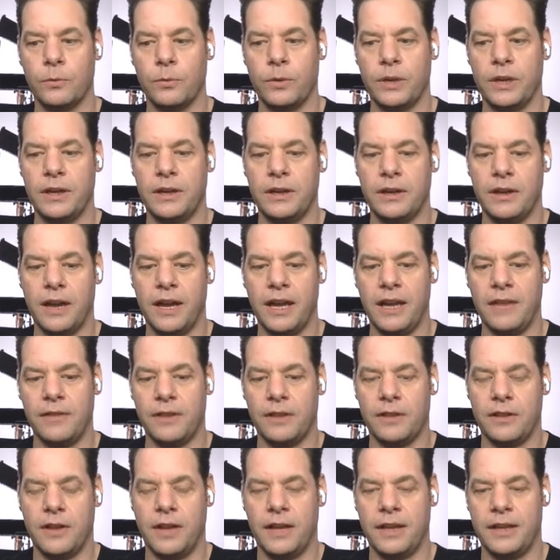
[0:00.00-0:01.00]
When I have
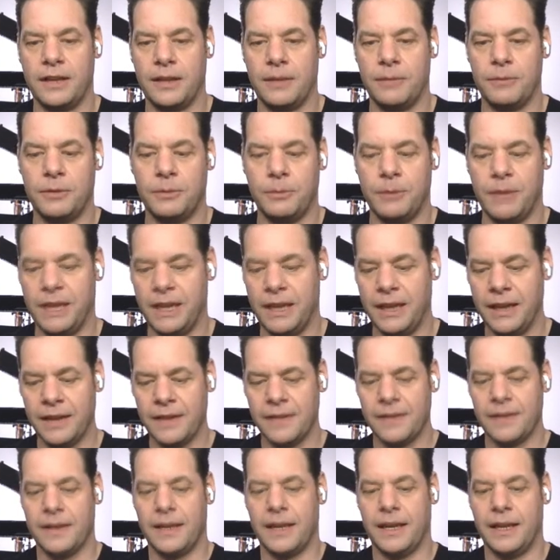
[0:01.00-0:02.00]
a client come to me
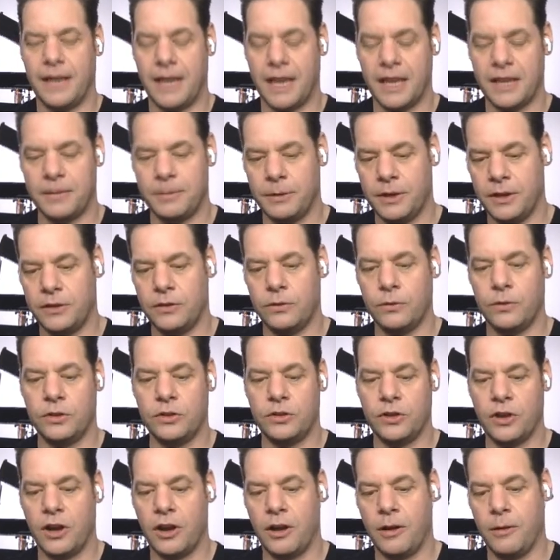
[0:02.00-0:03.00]
and ask me to do
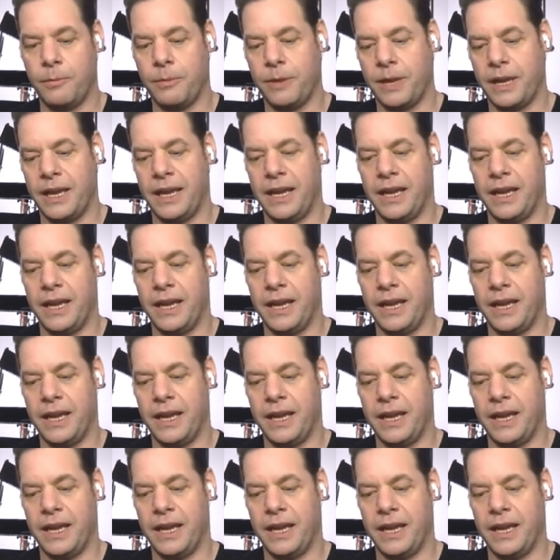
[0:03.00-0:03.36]
a job,